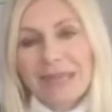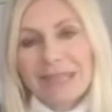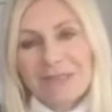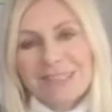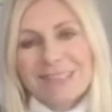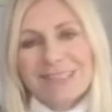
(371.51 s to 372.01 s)
And it
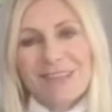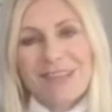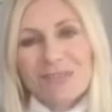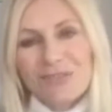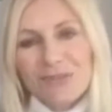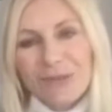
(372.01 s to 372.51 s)
was just so
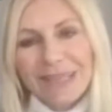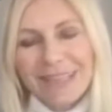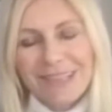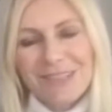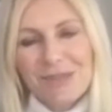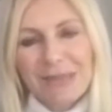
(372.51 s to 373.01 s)

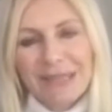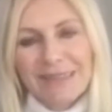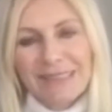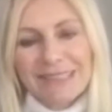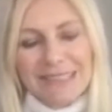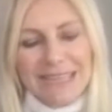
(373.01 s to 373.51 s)
intriguing to me
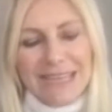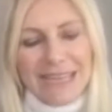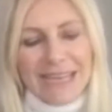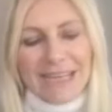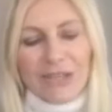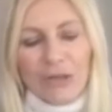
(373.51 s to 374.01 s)
that,
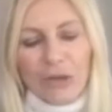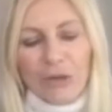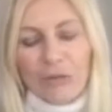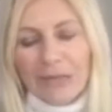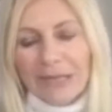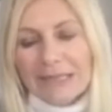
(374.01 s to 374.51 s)
you
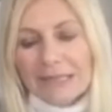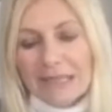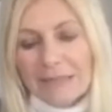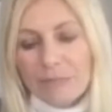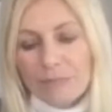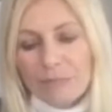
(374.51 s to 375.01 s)
know,
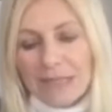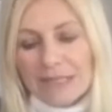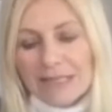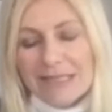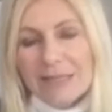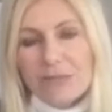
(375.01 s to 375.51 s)
it
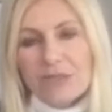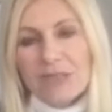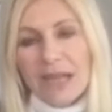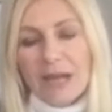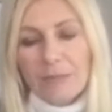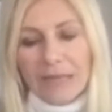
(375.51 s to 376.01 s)
seems to
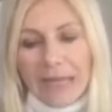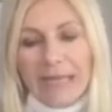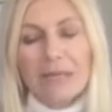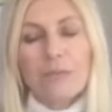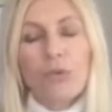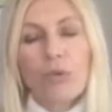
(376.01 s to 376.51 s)
now be
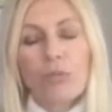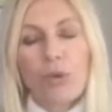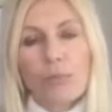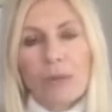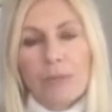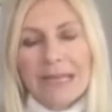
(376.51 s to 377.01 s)
gaining more and
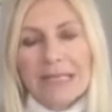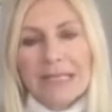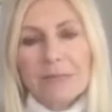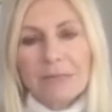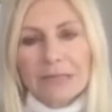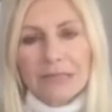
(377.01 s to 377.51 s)
more
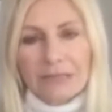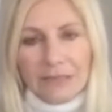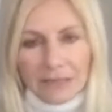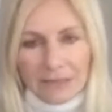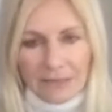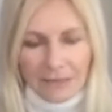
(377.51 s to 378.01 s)
momentum
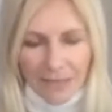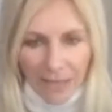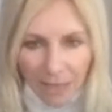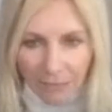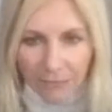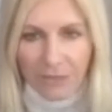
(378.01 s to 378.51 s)
in
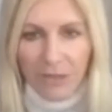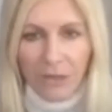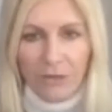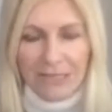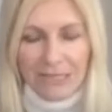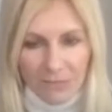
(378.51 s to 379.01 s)
the African
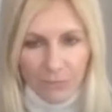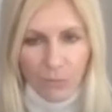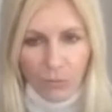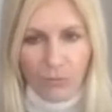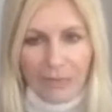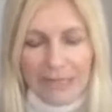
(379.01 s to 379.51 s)
context
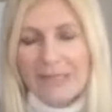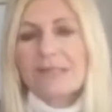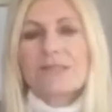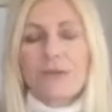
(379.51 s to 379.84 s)
for reasons.